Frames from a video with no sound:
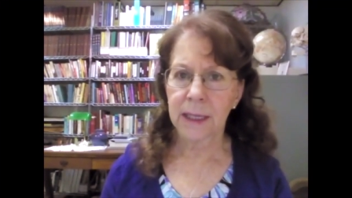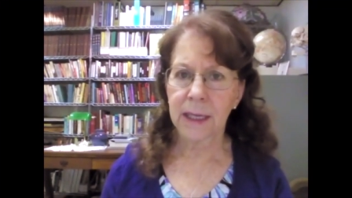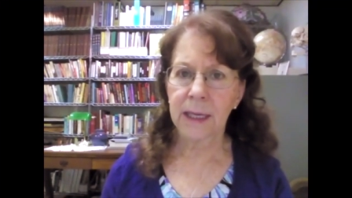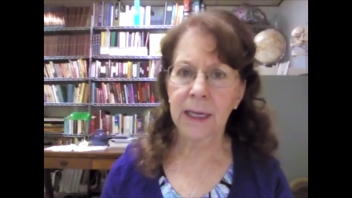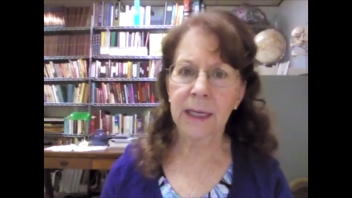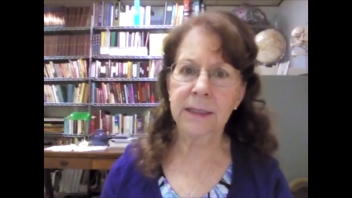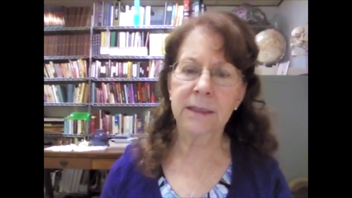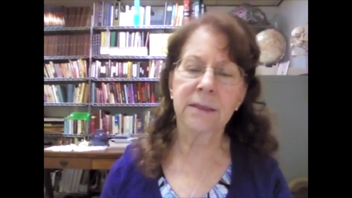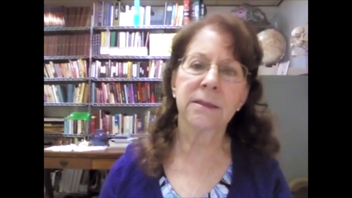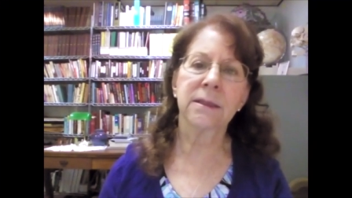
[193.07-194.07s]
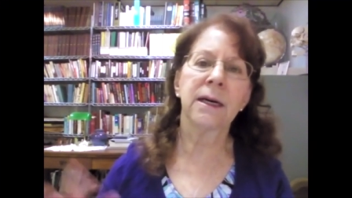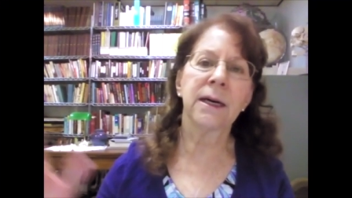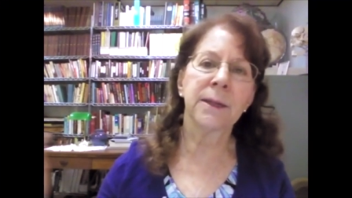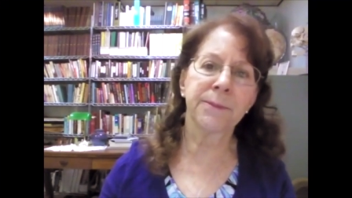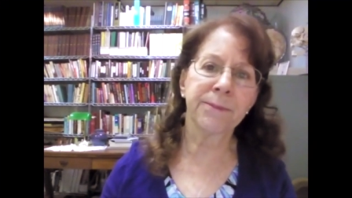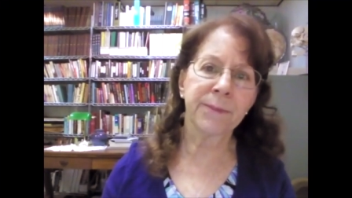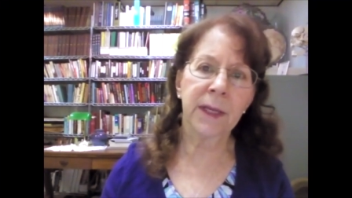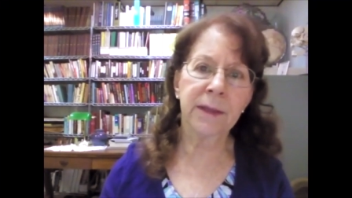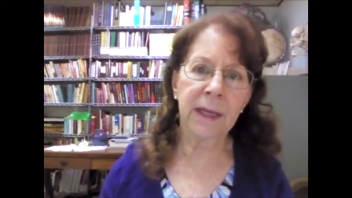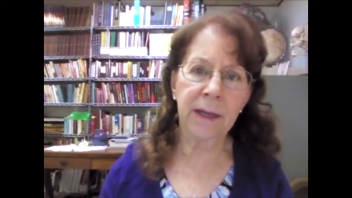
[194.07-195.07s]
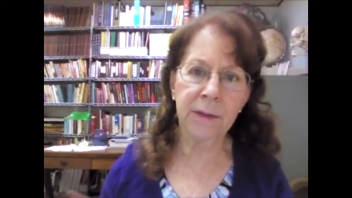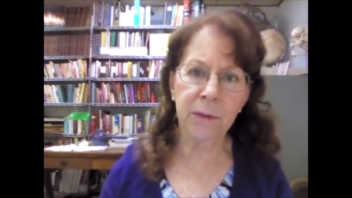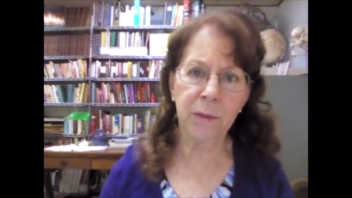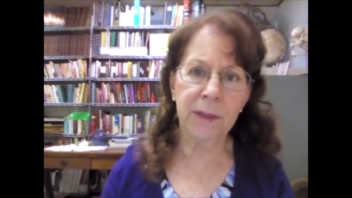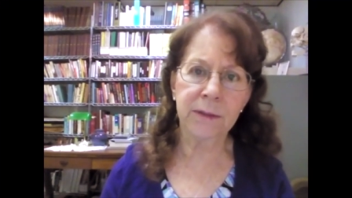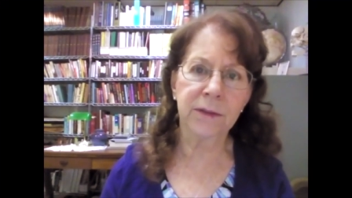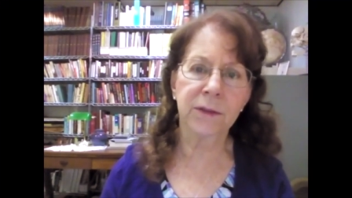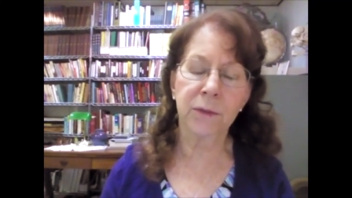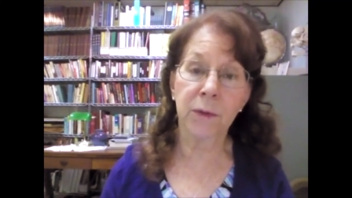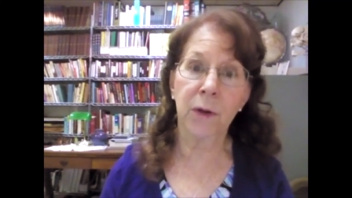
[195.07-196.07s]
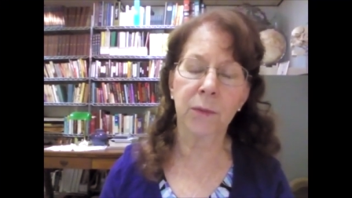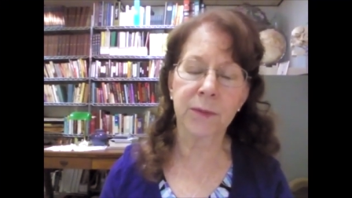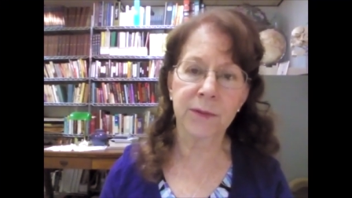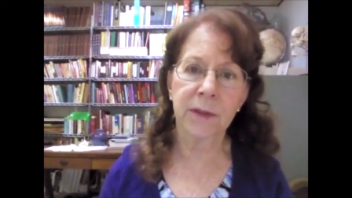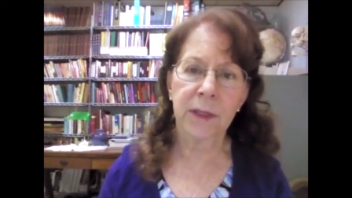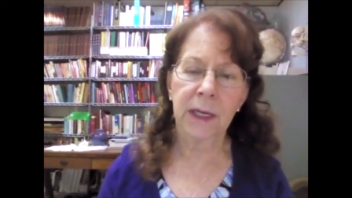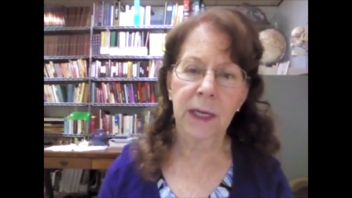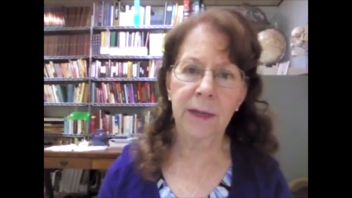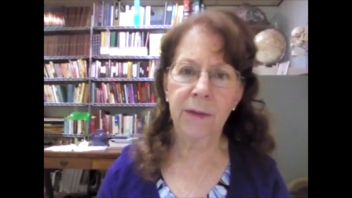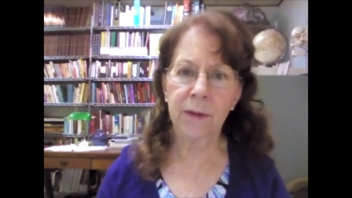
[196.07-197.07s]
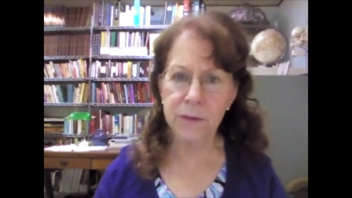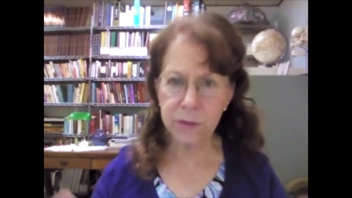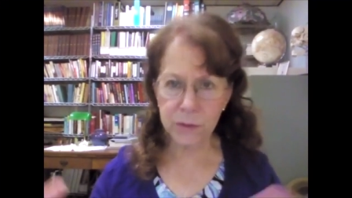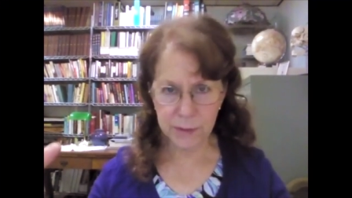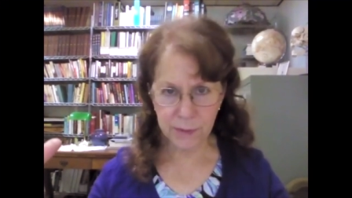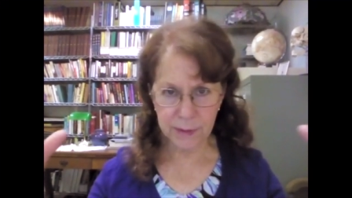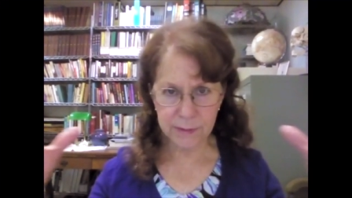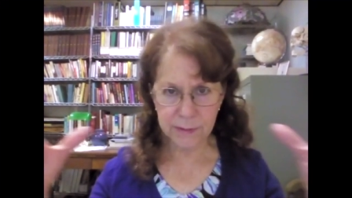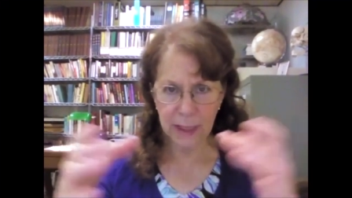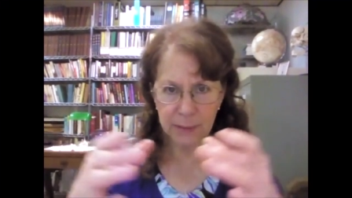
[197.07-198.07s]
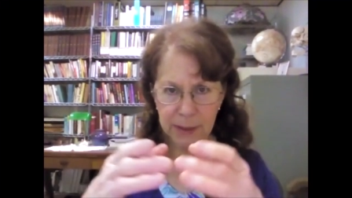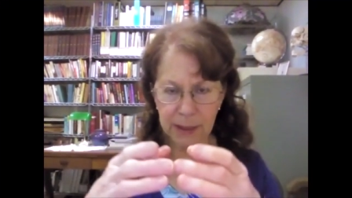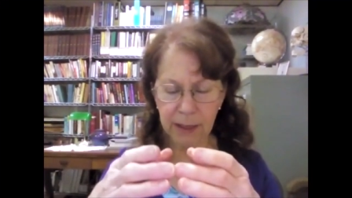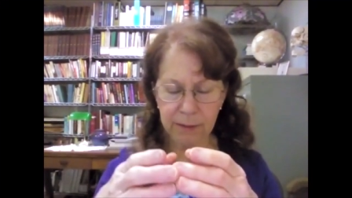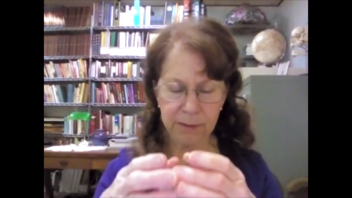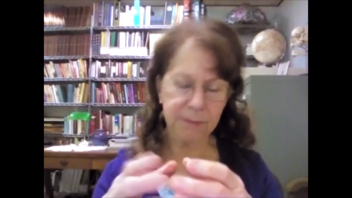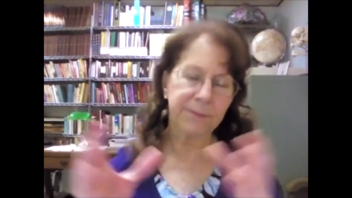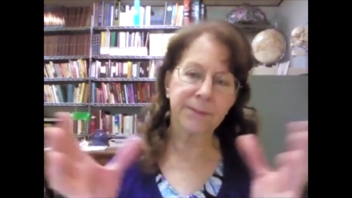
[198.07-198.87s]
and um, and the other was the robes and those three things came together